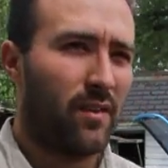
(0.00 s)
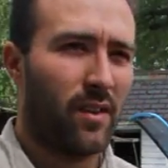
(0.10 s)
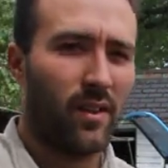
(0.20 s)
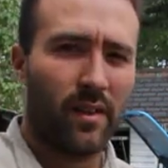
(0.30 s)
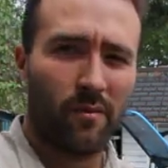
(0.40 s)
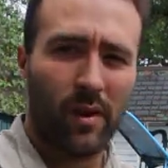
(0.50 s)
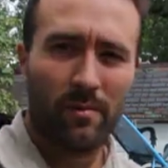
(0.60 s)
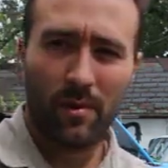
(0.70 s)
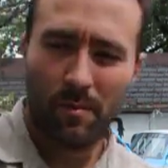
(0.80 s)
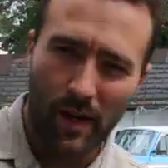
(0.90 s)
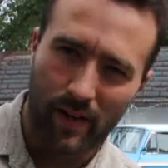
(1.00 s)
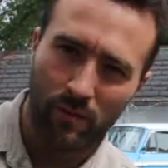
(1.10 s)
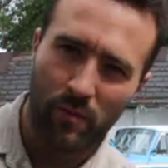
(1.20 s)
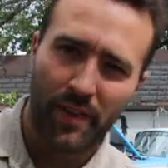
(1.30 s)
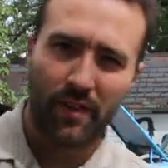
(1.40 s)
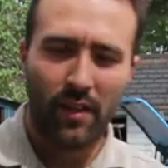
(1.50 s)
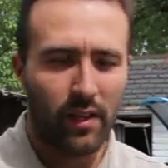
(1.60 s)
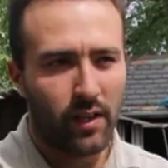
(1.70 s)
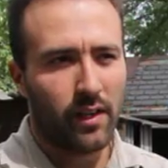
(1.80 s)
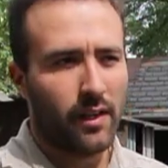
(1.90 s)
the Rambler American with
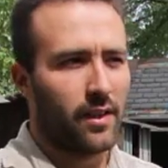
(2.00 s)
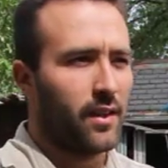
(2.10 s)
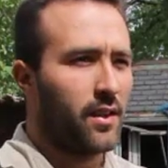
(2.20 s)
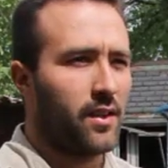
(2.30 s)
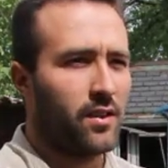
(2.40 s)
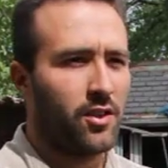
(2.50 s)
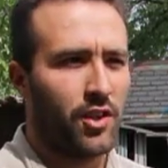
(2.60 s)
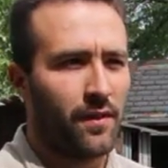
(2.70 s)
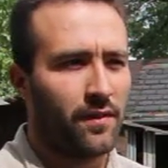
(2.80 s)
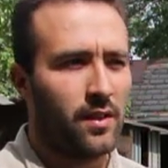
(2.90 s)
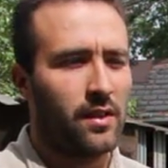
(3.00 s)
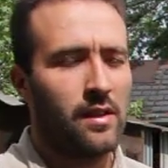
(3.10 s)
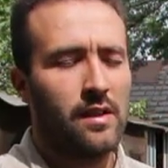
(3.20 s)
the E-shift.